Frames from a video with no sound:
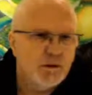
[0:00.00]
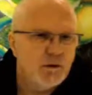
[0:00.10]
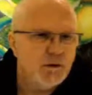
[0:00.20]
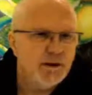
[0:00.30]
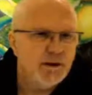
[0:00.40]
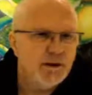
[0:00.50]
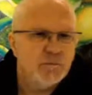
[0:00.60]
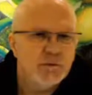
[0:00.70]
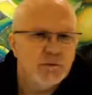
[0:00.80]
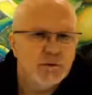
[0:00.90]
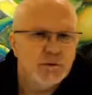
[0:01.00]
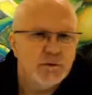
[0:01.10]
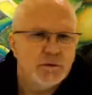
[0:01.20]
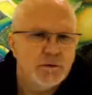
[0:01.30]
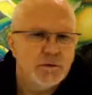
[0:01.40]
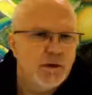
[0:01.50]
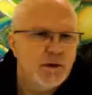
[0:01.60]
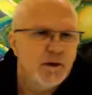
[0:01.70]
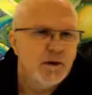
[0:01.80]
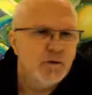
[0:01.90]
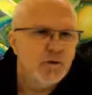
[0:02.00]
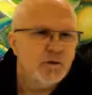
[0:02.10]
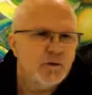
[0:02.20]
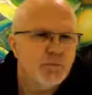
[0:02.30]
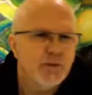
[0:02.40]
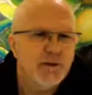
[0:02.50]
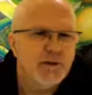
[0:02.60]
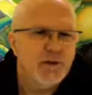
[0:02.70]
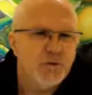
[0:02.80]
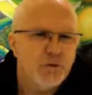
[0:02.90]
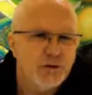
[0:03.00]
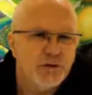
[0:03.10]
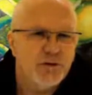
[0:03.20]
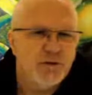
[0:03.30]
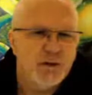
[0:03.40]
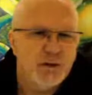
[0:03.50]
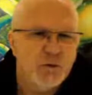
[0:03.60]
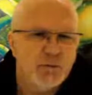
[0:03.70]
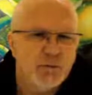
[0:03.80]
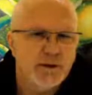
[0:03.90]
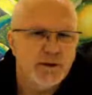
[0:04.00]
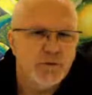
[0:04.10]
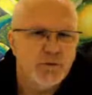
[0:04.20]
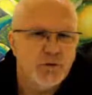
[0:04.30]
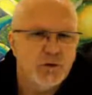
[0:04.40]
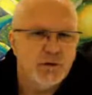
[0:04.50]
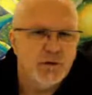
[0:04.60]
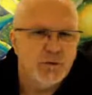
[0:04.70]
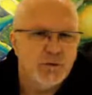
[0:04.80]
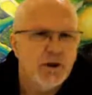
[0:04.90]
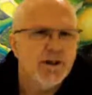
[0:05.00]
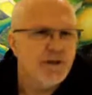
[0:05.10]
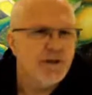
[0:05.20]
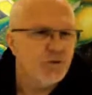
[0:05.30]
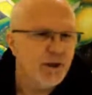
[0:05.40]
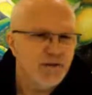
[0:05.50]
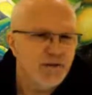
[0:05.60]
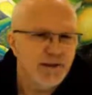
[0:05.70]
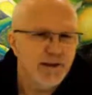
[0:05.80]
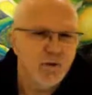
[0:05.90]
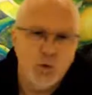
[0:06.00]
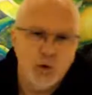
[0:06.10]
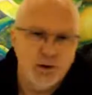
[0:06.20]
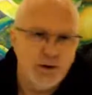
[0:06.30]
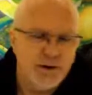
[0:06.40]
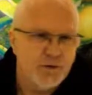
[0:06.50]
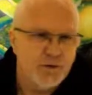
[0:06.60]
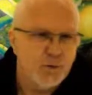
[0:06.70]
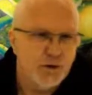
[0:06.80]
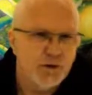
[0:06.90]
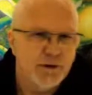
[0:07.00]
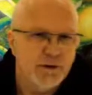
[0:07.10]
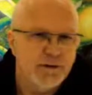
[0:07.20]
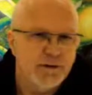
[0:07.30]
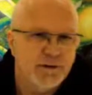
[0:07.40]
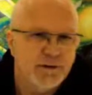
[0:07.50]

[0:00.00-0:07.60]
Okay? But having the thought of just saying one may come true, you need to. That's right, Stella. Work on it. Work on it.